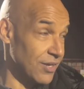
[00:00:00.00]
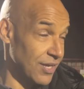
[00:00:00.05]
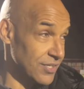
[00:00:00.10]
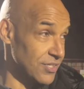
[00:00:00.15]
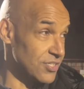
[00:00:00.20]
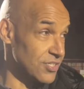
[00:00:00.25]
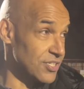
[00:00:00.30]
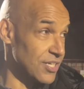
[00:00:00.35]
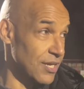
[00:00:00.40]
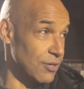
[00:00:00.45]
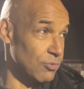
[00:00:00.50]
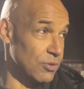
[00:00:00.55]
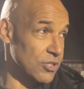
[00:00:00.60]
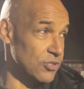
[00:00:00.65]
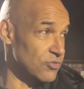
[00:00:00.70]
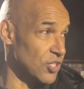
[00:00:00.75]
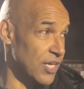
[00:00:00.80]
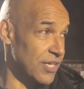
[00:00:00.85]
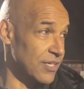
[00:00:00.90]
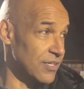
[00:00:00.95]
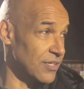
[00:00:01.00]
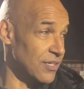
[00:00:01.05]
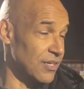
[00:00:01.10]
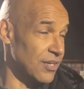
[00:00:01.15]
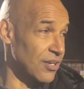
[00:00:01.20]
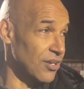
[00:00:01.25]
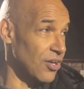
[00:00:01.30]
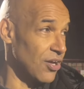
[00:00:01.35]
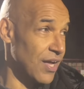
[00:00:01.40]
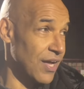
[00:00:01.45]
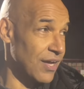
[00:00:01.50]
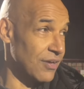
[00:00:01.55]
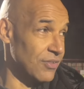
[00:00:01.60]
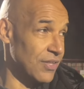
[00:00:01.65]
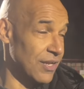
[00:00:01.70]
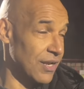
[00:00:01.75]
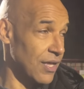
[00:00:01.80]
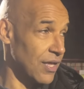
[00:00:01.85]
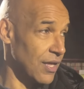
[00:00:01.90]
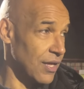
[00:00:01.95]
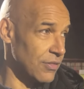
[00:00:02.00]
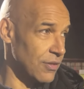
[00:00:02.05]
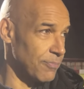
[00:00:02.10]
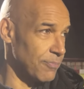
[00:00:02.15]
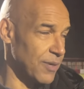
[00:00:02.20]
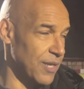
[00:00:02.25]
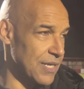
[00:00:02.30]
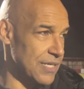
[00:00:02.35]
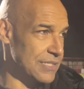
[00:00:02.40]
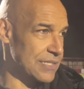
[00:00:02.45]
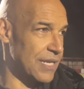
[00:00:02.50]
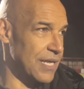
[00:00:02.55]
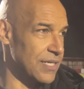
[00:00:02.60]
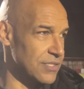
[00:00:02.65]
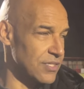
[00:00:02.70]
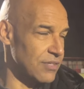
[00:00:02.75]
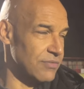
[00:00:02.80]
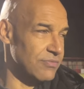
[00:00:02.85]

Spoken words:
Like you say, we'll have taken a lot out of the players' legs.